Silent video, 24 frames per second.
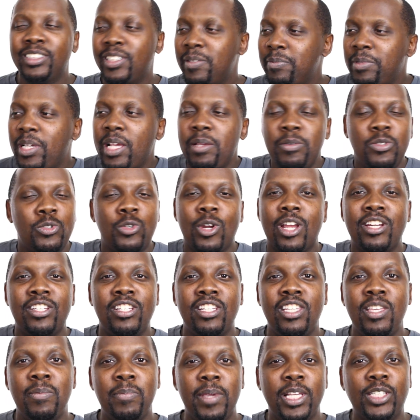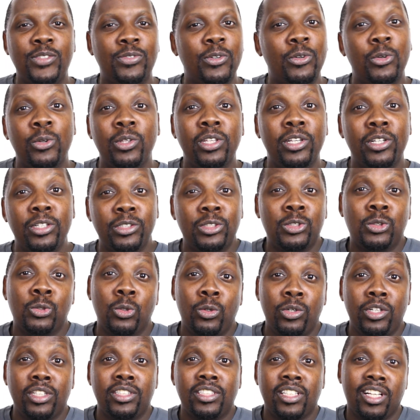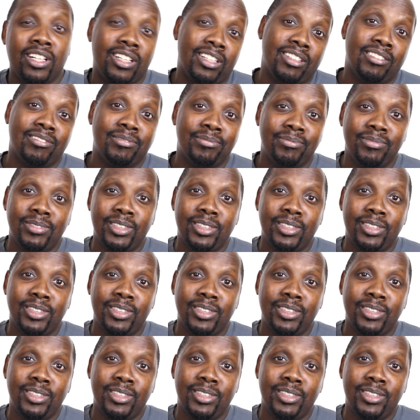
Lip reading: Sometimes tragedy makes for really good storytelling.